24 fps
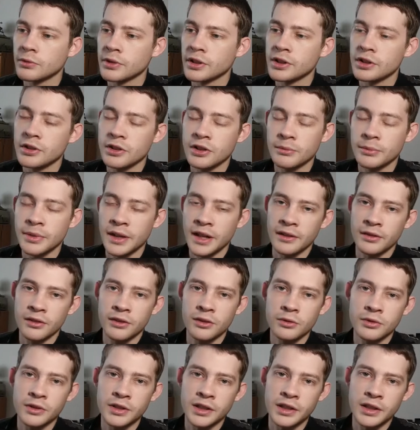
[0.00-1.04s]
where you could buy
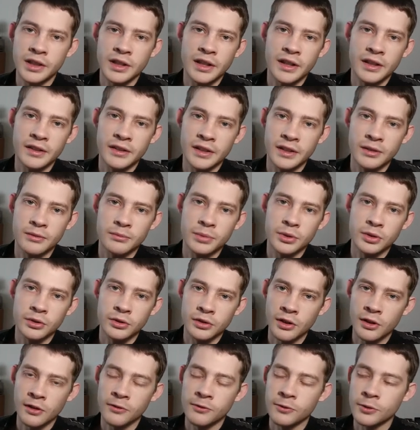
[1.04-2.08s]
three and then build
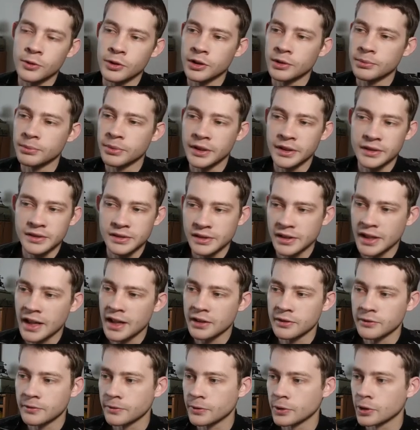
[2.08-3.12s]
all four, but not
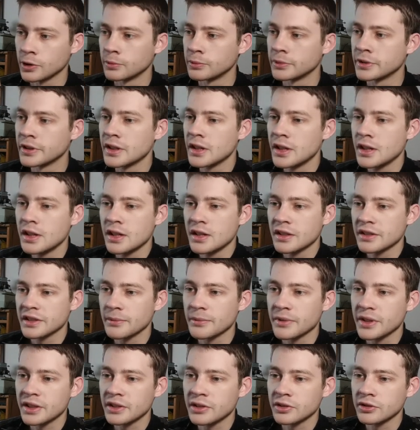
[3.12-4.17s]
confirmed.
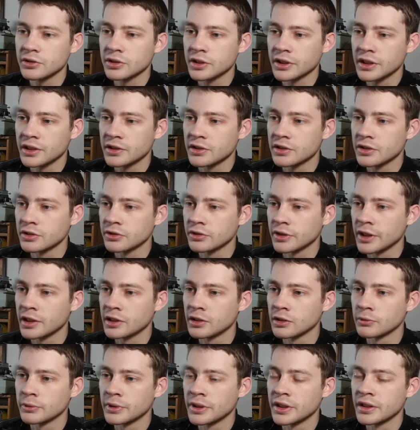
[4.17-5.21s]
Something to look into
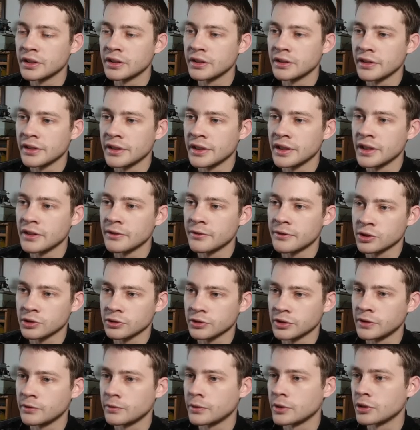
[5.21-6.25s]
later when the
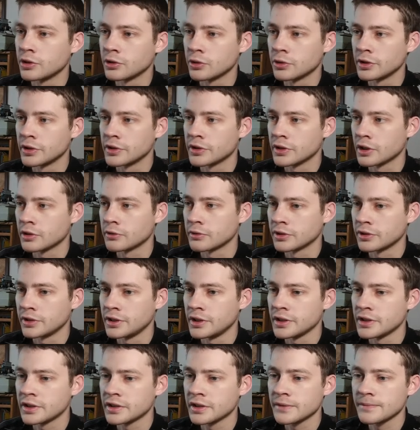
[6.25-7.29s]
official inventories are
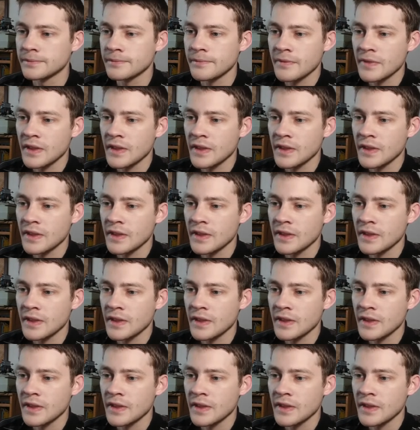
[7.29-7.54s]
released.